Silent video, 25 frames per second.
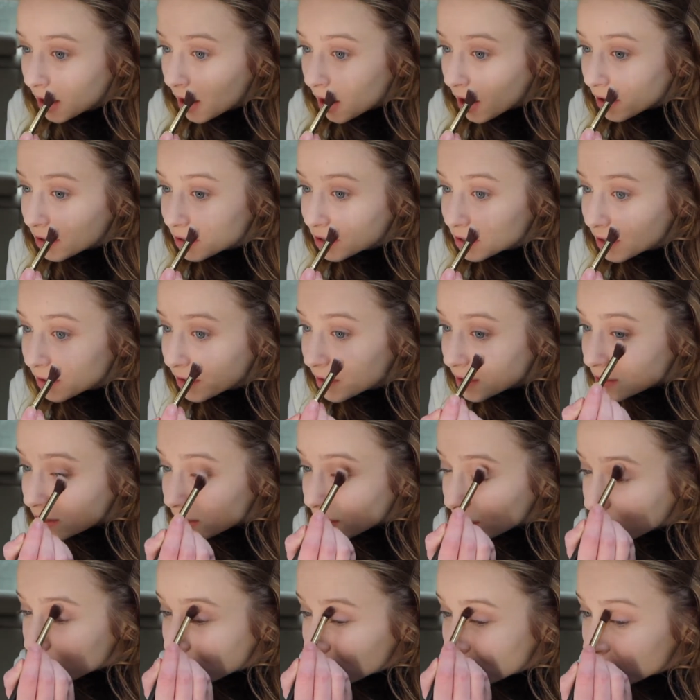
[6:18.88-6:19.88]
Also, this
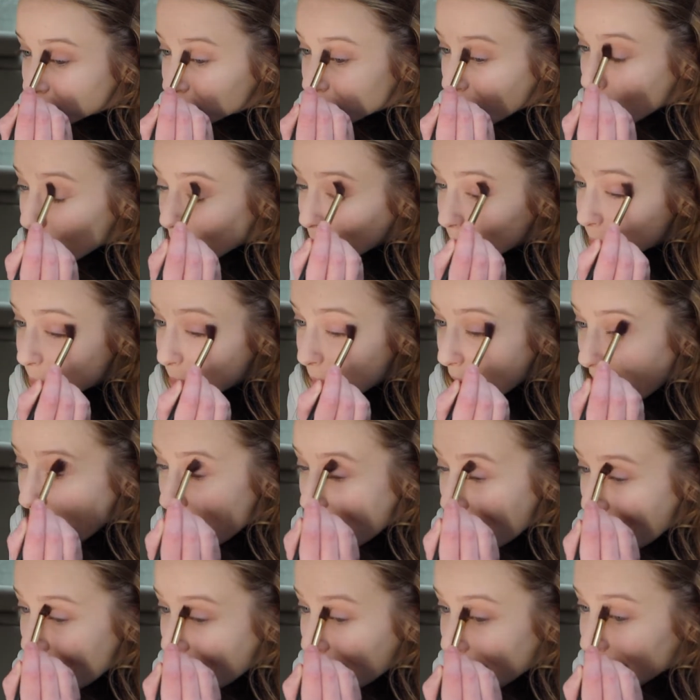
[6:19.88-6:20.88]
looks so
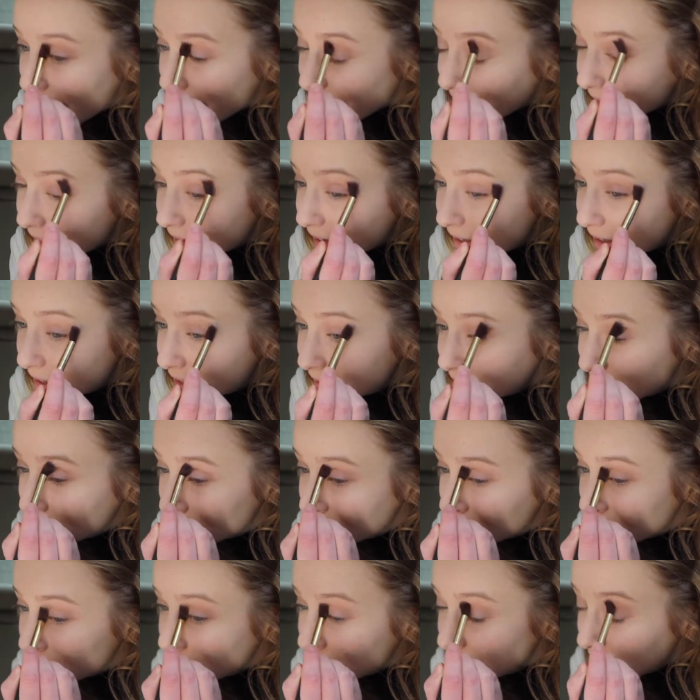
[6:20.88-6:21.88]
bad.
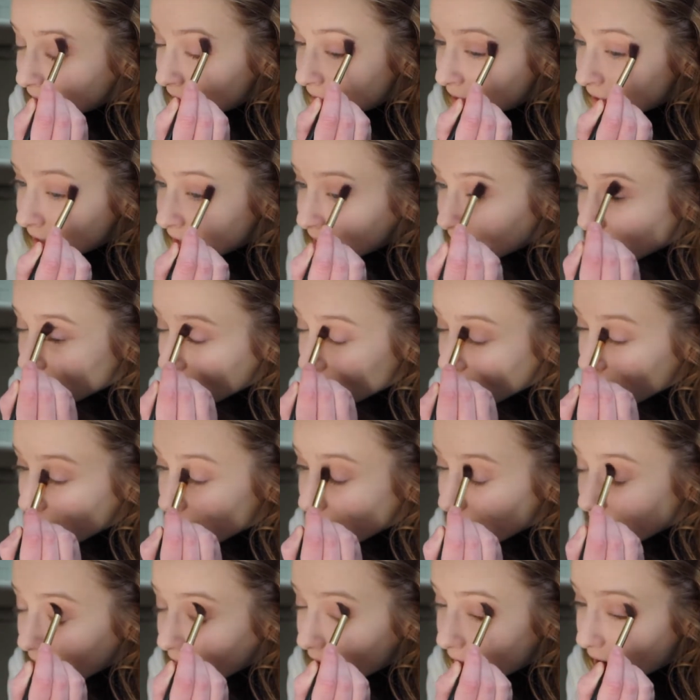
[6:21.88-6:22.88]

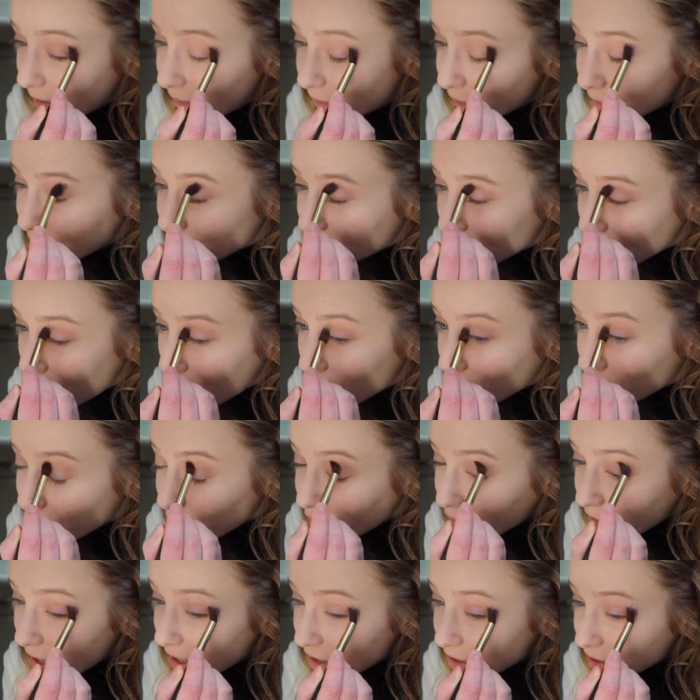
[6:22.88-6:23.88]
Oh, I'm so
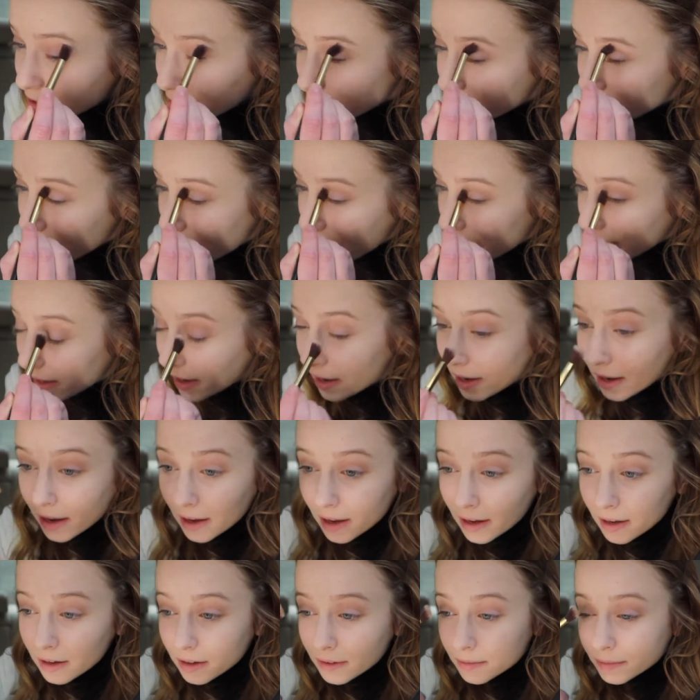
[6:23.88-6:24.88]
frustrated.
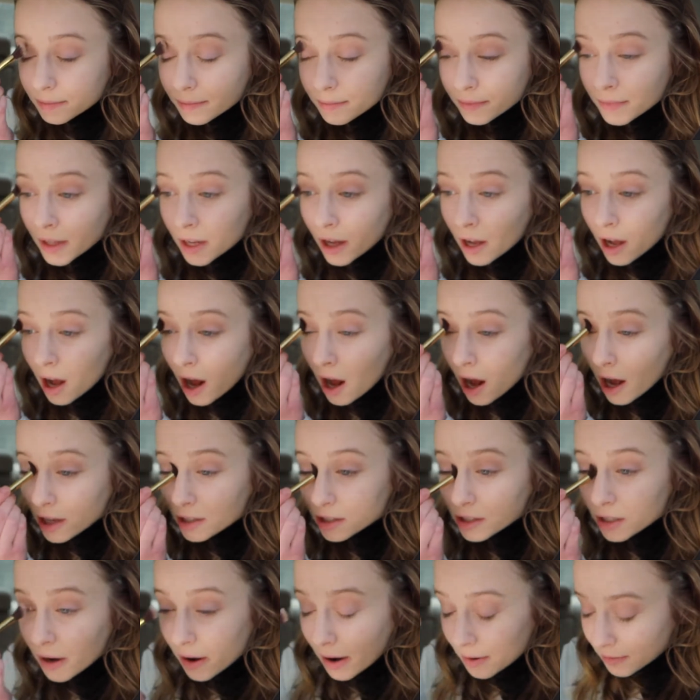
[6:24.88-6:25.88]

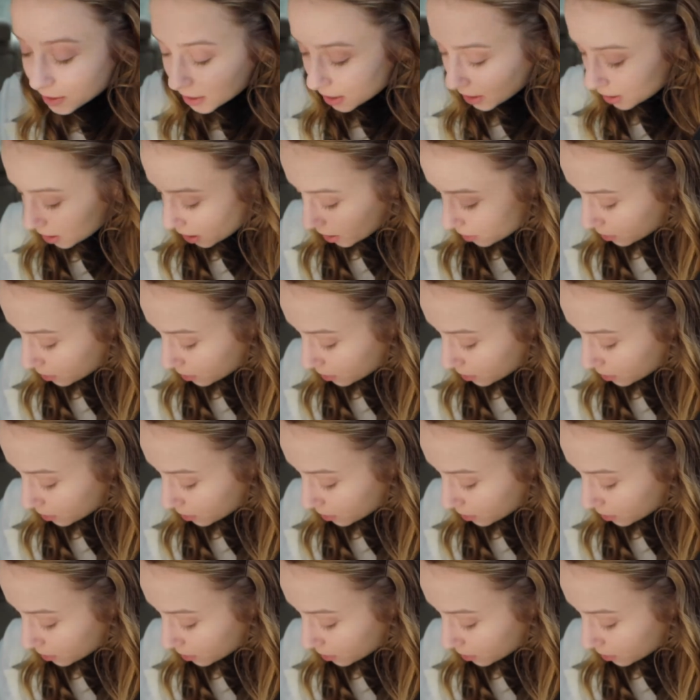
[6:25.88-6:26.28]
Also, I was gonna